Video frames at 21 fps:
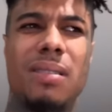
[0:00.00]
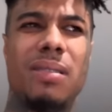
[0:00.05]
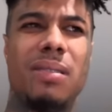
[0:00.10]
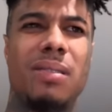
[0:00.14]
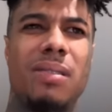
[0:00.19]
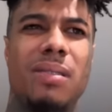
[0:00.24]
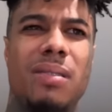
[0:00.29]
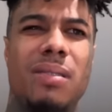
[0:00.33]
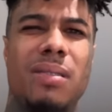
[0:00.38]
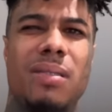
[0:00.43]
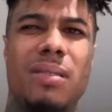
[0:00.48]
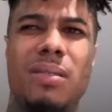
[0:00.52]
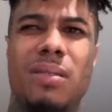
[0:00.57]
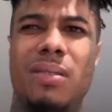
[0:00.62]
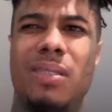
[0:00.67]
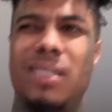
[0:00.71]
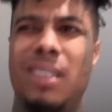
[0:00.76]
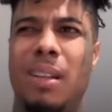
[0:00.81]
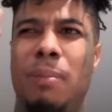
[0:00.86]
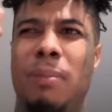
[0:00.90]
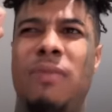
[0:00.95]
He's so
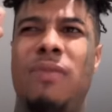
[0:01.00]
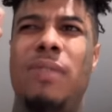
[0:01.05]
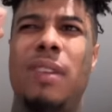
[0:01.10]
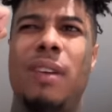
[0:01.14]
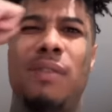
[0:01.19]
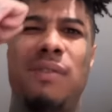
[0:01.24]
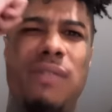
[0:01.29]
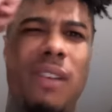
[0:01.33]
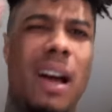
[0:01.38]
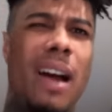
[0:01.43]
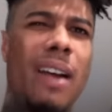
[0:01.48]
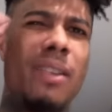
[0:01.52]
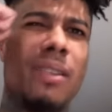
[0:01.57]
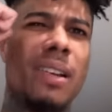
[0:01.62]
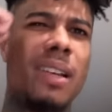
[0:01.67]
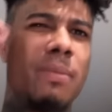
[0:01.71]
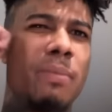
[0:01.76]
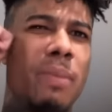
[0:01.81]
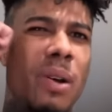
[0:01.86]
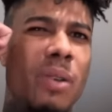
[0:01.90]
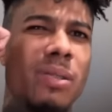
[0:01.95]
disgusted. The flyer
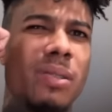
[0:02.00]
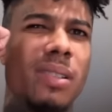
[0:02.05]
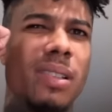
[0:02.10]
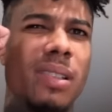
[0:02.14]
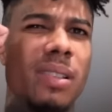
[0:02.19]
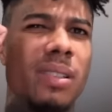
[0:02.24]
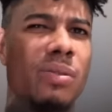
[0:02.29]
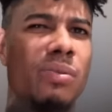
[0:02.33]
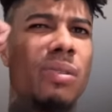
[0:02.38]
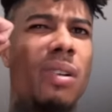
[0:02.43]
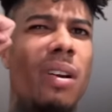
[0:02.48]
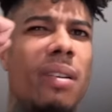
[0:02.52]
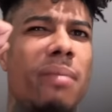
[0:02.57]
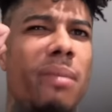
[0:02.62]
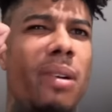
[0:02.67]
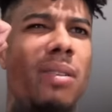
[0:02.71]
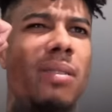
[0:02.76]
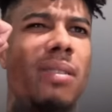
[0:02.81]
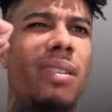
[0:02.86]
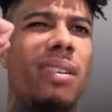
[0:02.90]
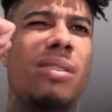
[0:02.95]
get posted, and you talking
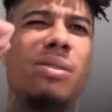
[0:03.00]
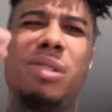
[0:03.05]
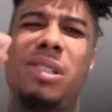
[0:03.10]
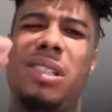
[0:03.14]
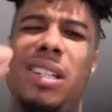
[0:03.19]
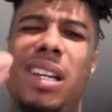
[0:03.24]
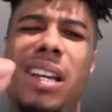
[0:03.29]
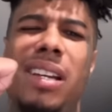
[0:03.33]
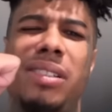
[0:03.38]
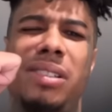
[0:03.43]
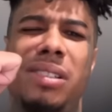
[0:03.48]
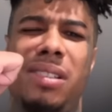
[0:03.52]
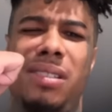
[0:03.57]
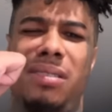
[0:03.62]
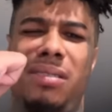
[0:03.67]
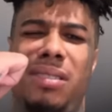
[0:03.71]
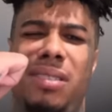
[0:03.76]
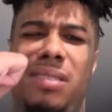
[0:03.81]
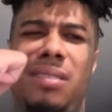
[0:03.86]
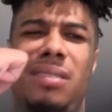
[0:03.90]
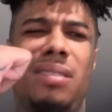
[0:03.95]
about
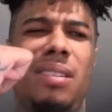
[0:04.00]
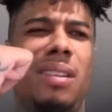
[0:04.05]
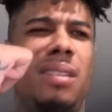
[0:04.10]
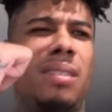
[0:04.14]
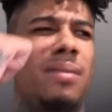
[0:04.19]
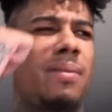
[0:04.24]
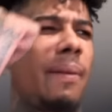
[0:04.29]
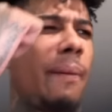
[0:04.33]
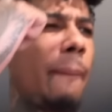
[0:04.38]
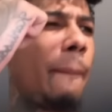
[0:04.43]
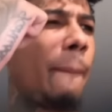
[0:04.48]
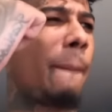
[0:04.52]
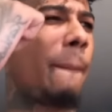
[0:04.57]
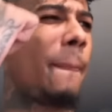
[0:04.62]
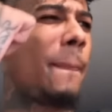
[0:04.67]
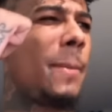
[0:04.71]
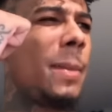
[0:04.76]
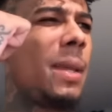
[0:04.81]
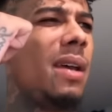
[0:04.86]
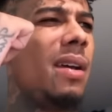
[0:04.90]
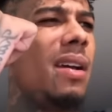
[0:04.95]
negotiations? Like,
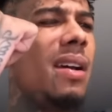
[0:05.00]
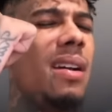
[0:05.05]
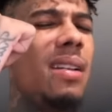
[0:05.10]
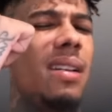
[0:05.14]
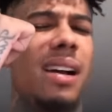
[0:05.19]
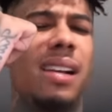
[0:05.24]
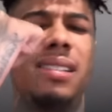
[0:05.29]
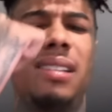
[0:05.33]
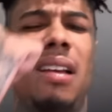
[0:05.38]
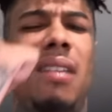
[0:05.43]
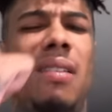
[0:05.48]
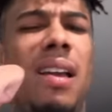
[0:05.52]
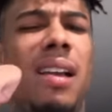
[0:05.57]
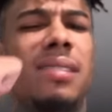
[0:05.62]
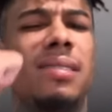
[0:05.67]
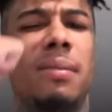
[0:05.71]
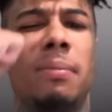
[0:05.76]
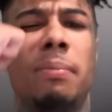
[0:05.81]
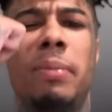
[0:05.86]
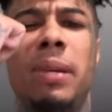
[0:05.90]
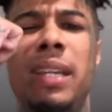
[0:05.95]
that sounds like
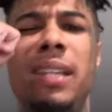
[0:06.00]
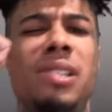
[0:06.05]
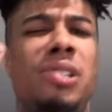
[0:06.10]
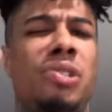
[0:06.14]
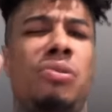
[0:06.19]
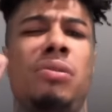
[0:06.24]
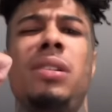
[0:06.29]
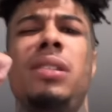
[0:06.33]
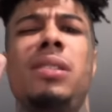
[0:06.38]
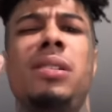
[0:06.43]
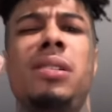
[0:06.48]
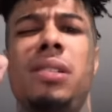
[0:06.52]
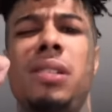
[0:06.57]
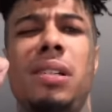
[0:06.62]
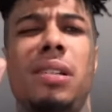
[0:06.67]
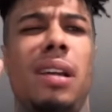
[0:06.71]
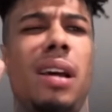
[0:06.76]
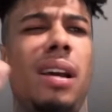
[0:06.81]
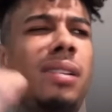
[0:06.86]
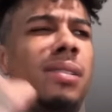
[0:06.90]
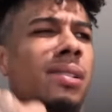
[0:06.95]
some peace treaty
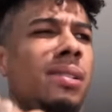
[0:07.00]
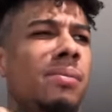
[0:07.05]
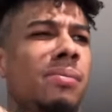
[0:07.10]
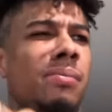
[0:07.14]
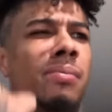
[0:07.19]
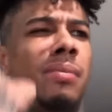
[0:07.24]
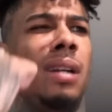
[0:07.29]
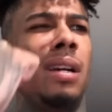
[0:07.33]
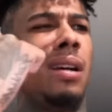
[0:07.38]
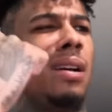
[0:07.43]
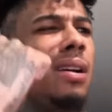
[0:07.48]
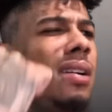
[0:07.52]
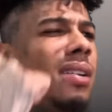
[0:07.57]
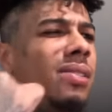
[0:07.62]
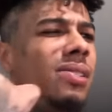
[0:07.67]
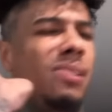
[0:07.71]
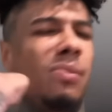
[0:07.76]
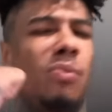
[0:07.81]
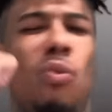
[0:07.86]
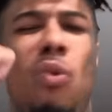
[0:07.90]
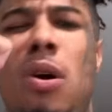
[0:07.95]
shit, like some
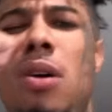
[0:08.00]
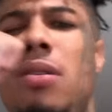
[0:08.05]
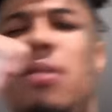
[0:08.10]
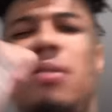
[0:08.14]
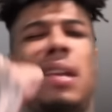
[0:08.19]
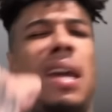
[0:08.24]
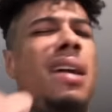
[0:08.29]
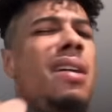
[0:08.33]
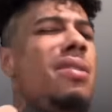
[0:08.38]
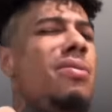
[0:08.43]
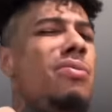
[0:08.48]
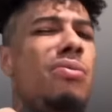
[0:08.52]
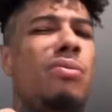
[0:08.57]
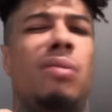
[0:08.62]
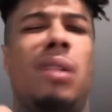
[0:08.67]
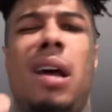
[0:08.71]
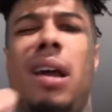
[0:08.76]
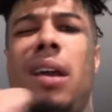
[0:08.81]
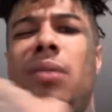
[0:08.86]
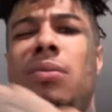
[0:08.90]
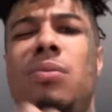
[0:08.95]
watered
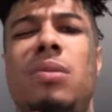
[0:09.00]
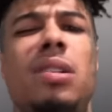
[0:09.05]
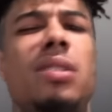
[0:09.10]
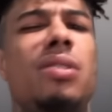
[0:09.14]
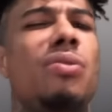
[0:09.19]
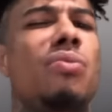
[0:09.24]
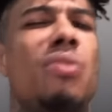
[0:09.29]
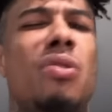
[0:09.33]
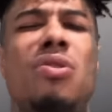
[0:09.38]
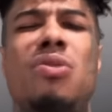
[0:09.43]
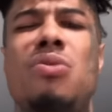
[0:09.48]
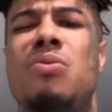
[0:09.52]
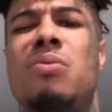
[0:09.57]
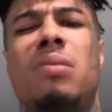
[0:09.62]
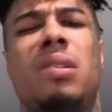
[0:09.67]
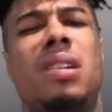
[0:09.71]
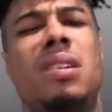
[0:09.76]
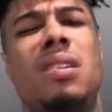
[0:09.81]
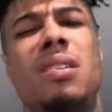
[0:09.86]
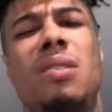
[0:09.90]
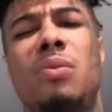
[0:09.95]
down. Like, what are you on,
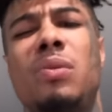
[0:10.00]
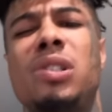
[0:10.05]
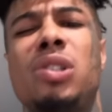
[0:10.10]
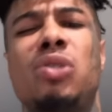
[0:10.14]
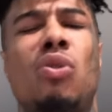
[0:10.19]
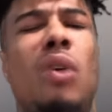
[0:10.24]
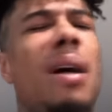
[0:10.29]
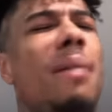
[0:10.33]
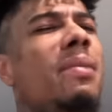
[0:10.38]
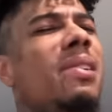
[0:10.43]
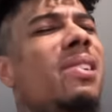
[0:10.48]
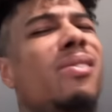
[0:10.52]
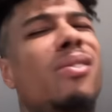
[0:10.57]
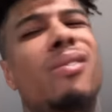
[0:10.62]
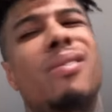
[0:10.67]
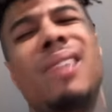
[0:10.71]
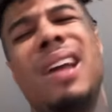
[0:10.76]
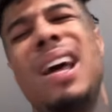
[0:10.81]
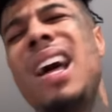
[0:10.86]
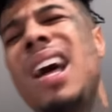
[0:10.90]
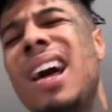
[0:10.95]
cuz? Are we squabbling
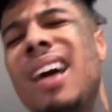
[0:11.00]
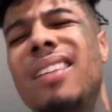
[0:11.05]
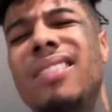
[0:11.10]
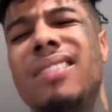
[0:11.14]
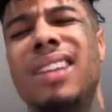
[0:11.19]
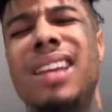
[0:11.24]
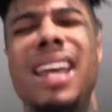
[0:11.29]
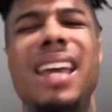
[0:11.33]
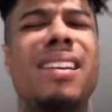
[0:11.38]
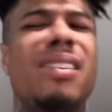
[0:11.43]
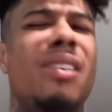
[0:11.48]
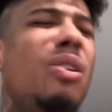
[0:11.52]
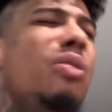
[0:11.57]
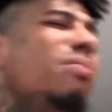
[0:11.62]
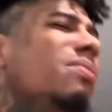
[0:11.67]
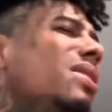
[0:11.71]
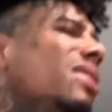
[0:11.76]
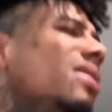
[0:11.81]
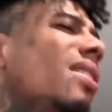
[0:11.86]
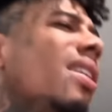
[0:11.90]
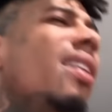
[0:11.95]
or not? Dead
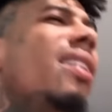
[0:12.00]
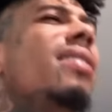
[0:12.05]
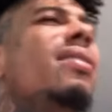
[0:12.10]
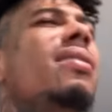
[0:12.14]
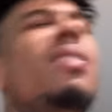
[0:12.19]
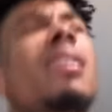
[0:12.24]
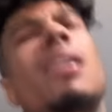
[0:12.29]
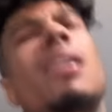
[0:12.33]
homies. Like,